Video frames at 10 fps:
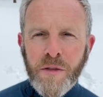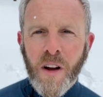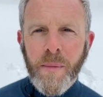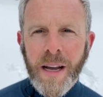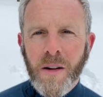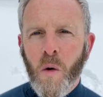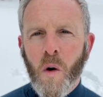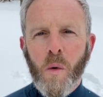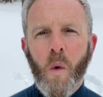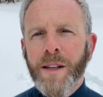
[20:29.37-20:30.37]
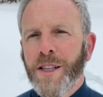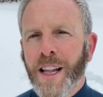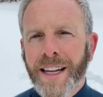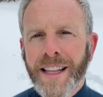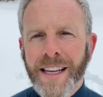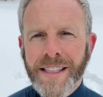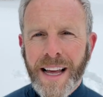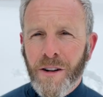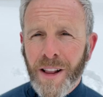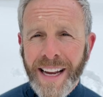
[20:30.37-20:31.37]
from it or ones like this
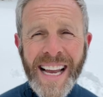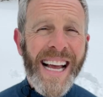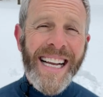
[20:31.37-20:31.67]
that are like